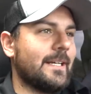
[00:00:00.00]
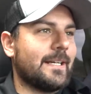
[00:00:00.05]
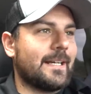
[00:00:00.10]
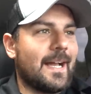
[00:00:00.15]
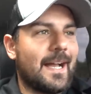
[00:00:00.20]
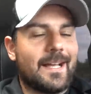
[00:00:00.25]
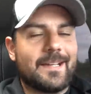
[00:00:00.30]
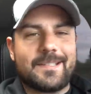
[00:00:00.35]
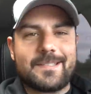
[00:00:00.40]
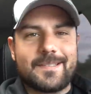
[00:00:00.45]

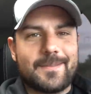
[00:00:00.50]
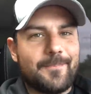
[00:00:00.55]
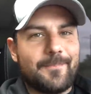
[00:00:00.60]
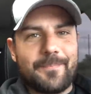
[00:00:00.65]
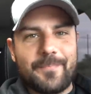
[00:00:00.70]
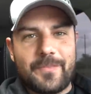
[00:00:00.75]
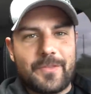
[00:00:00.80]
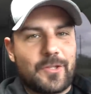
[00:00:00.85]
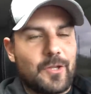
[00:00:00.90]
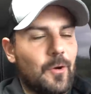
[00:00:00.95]
Guys,
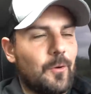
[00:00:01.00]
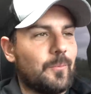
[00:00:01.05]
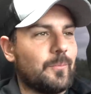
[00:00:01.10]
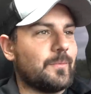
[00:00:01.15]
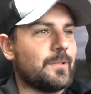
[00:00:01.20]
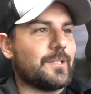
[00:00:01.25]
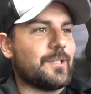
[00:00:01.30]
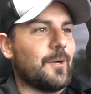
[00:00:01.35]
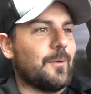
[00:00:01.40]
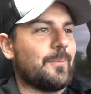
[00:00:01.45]

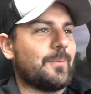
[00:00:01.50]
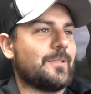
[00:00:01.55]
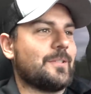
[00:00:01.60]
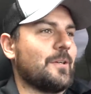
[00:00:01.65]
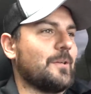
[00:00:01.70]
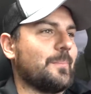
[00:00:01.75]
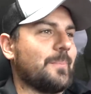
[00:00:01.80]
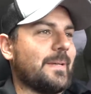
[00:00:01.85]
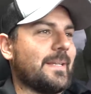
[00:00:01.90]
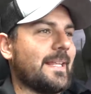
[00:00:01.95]
don't don't
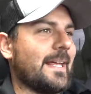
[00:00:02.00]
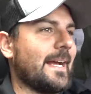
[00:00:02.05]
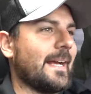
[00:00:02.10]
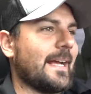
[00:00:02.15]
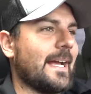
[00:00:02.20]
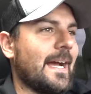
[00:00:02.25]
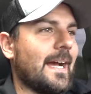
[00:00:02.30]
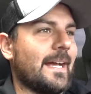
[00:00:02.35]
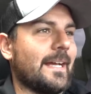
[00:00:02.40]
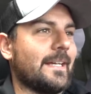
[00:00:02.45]
don't be
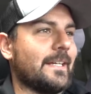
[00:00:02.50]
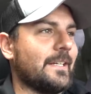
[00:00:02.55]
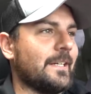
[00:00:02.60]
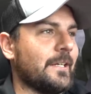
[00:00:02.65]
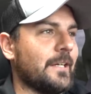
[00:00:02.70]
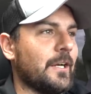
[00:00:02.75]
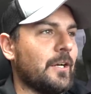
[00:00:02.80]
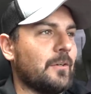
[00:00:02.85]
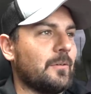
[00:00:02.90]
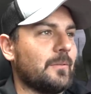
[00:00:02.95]
that guy.
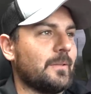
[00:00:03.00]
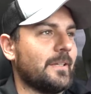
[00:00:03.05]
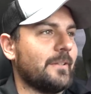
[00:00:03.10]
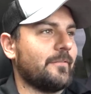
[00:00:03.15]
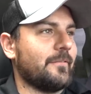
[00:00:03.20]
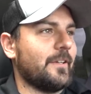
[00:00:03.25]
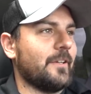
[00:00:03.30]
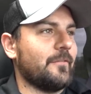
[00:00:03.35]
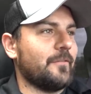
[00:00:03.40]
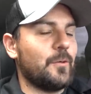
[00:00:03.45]
You know,
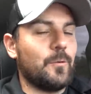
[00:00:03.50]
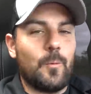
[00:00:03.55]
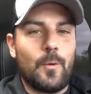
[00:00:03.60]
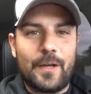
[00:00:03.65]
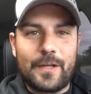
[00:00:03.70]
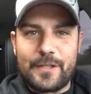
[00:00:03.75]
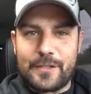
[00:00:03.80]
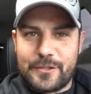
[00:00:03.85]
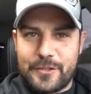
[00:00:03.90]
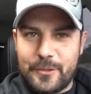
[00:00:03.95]
if, if you
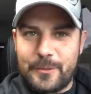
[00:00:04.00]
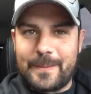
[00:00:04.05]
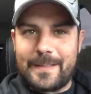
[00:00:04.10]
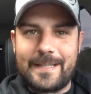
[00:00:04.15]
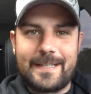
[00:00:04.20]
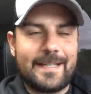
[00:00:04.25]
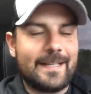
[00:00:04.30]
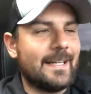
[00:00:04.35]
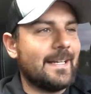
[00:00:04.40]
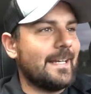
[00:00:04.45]
want to do
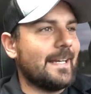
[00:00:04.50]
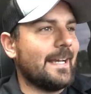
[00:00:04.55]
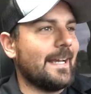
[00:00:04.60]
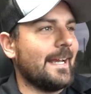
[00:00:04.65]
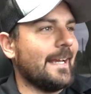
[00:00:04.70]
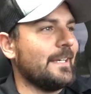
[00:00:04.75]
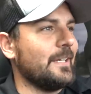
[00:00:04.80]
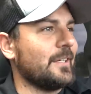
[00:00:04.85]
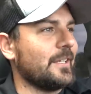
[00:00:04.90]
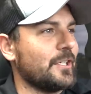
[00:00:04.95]
it
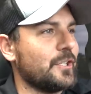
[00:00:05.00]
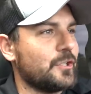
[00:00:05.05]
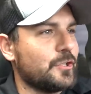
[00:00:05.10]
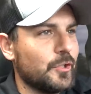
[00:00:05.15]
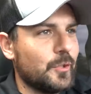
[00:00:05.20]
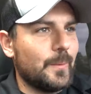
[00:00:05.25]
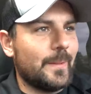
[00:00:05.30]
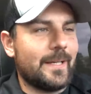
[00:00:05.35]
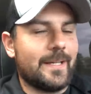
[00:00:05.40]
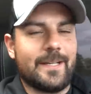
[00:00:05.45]
and you can
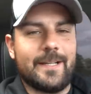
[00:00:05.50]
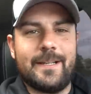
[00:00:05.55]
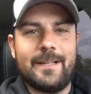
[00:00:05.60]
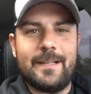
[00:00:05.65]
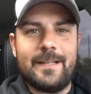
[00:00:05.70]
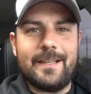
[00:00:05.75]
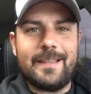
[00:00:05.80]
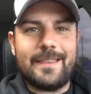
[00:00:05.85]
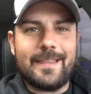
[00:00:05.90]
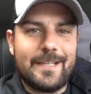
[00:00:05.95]
do it,
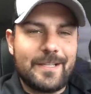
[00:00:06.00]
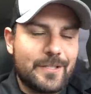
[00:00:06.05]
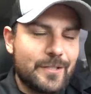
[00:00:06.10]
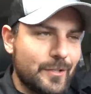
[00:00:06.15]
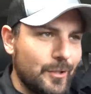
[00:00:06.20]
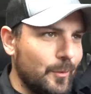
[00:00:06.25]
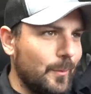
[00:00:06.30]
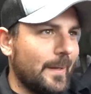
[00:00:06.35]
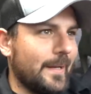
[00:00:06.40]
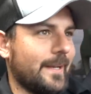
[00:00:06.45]
then
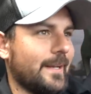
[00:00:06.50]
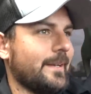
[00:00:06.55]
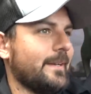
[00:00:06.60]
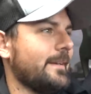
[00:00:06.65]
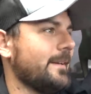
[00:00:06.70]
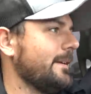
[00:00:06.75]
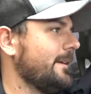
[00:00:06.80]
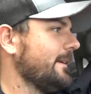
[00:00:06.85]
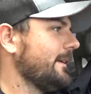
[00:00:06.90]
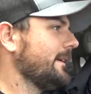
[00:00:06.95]
do it.
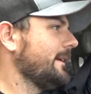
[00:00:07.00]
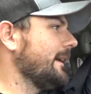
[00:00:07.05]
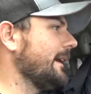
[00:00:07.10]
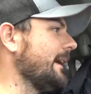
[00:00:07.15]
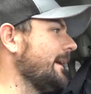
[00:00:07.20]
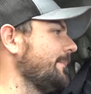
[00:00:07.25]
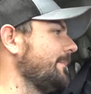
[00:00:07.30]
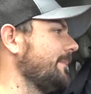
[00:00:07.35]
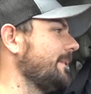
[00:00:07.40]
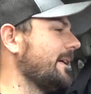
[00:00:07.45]

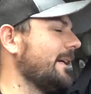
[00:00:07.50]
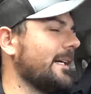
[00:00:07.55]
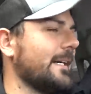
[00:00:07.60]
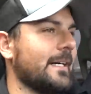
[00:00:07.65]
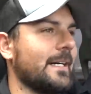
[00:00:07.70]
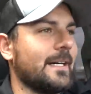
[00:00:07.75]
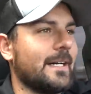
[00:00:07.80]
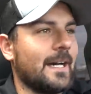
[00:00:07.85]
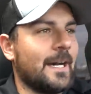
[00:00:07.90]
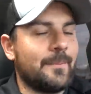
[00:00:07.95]
I'm uh,
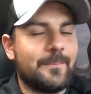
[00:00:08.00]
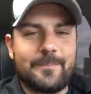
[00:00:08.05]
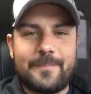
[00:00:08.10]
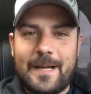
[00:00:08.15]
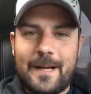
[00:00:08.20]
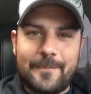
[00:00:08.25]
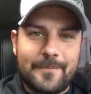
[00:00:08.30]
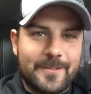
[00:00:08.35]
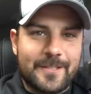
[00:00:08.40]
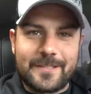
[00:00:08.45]
I'm
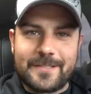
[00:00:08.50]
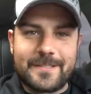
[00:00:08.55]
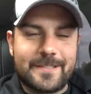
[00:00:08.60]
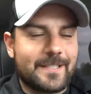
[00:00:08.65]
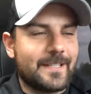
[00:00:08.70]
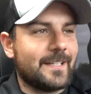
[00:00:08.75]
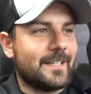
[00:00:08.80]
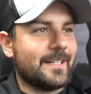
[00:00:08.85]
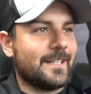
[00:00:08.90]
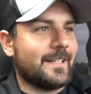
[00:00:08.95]
I'm just
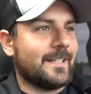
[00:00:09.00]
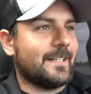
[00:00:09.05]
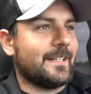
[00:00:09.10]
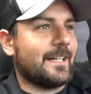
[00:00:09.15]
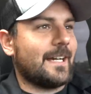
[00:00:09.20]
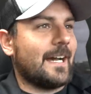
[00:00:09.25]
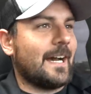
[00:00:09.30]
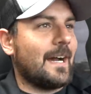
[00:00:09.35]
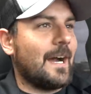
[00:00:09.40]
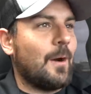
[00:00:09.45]

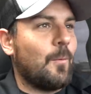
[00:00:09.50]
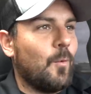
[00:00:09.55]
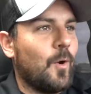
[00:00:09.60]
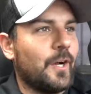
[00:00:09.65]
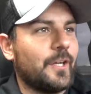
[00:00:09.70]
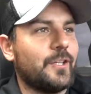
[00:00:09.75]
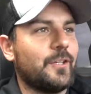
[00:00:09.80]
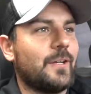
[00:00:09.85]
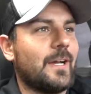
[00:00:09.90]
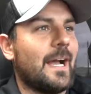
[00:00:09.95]
uh, I
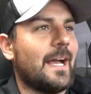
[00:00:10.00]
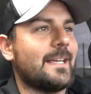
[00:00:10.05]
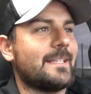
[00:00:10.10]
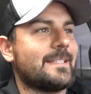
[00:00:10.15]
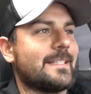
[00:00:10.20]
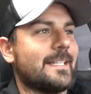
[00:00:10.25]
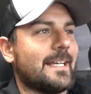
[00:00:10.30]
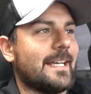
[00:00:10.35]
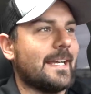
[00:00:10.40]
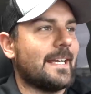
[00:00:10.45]
want you
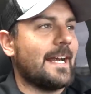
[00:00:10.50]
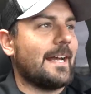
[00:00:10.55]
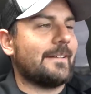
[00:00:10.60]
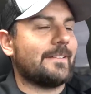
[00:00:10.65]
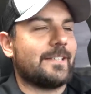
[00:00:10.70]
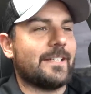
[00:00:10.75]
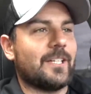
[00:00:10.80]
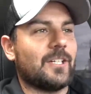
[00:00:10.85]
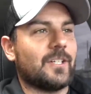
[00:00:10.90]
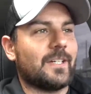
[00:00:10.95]
guys to get
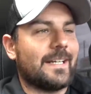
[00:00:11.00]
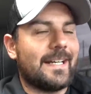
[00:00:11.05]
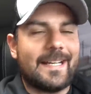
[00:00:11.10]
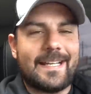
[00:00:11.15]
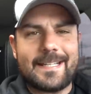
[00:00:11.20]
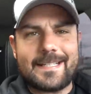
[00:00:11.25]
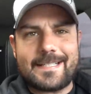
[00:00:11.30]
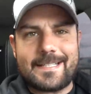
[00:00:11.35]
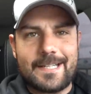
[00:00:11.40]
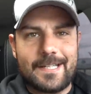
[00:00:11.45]
out there, get
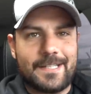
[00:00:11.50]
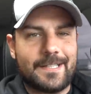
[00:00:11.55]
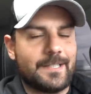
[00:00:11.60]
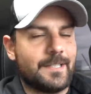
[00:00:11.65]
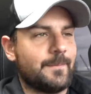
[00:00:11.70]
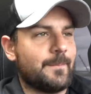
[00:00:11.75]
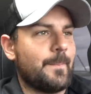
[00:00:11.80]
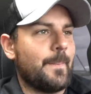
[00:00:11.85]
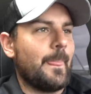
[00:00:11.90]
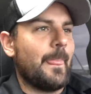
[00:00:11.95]
it
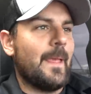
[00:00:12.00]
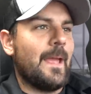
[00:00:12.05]
done.